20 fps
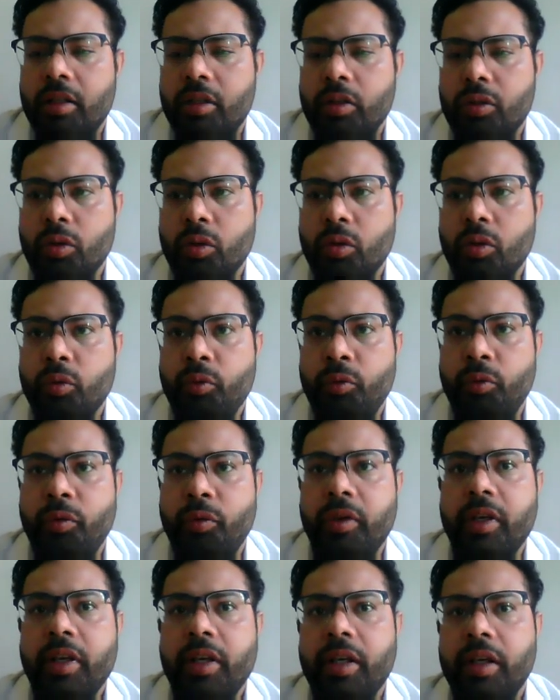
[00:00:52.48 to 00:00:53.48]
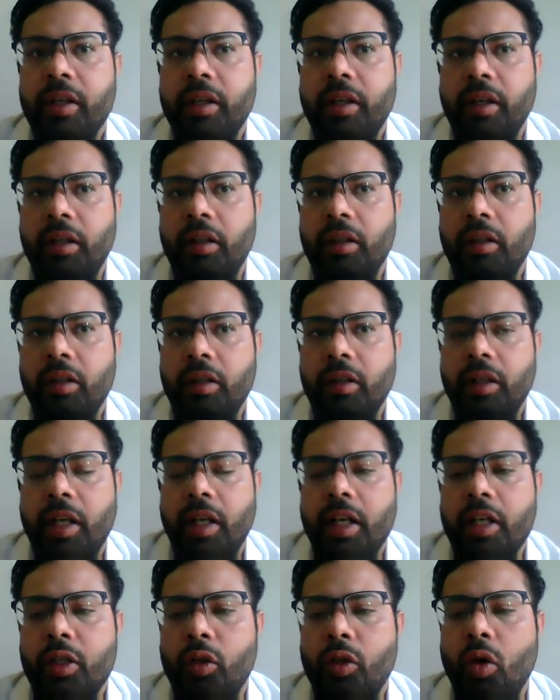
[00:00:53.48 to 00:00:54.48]
So we
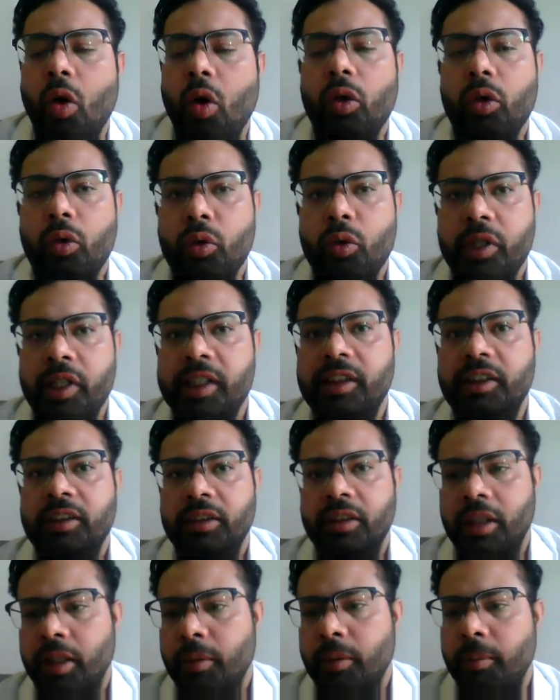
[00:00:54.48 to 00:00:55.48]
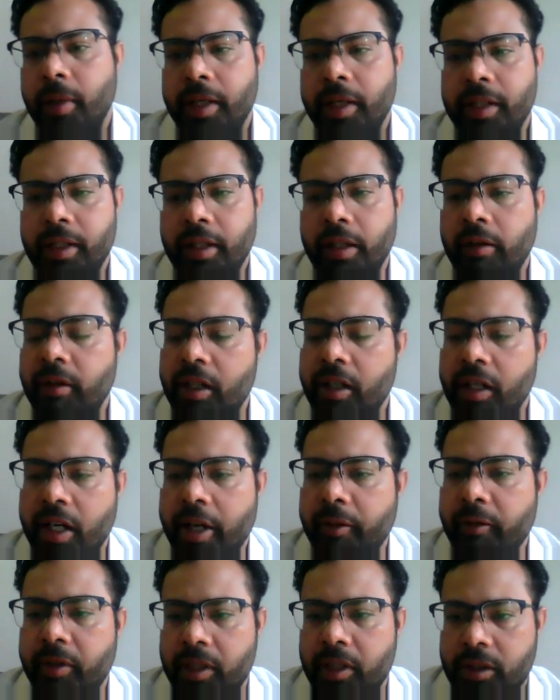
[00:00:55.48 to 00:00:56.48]
can talk to each other by our
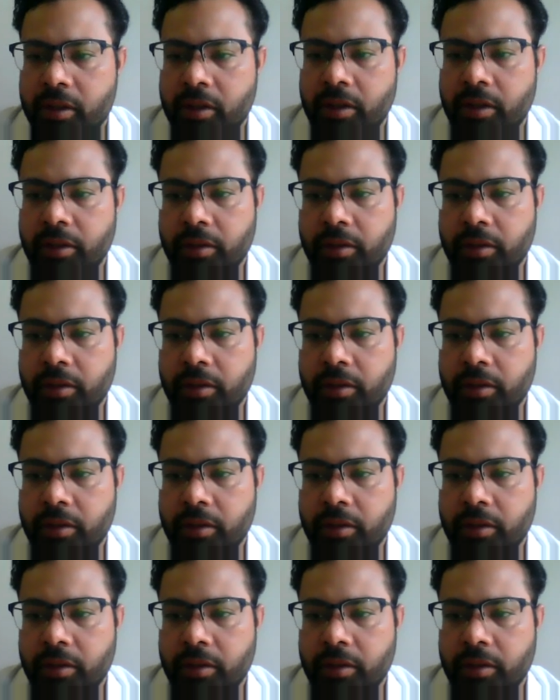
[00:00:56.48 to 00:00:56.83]
language.